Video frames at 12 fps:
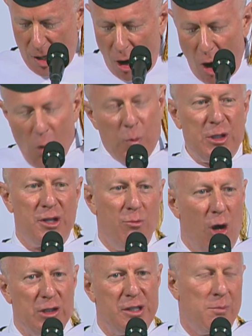Hope is the
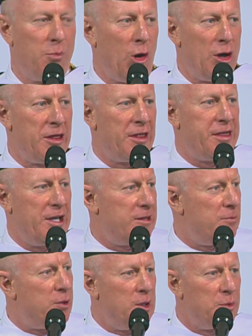most important thing
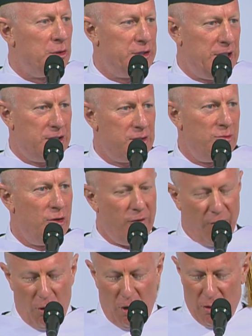that people need to move
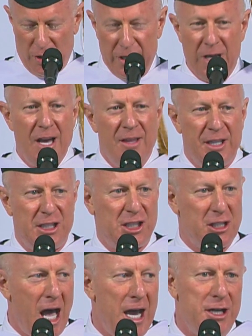forward. The
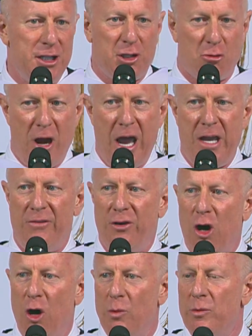slightest ray of
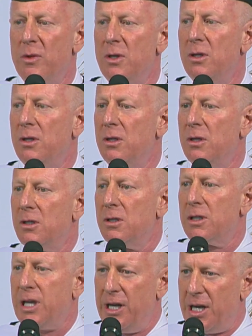hope
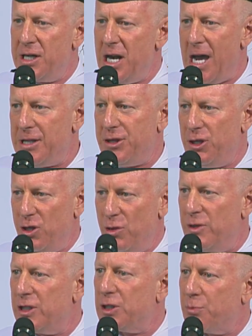can ignite the
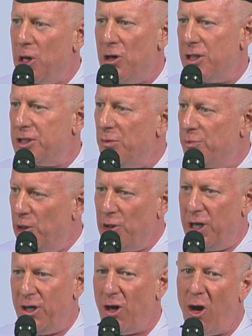human spirit's
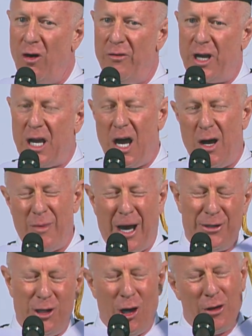ability to overcome.
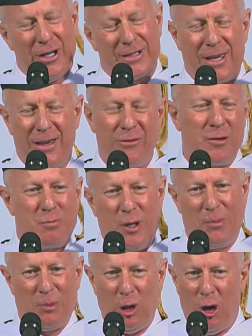I know that giving
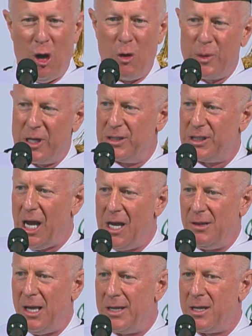people hope can
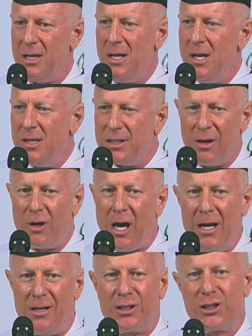sound like some
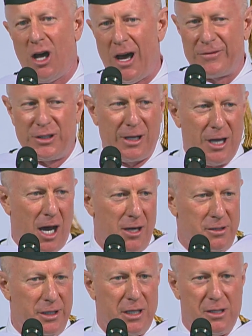kind of soft and
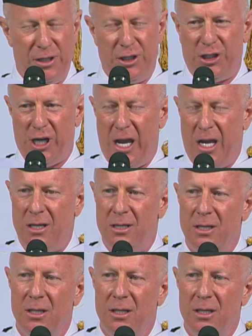cuddly cliche,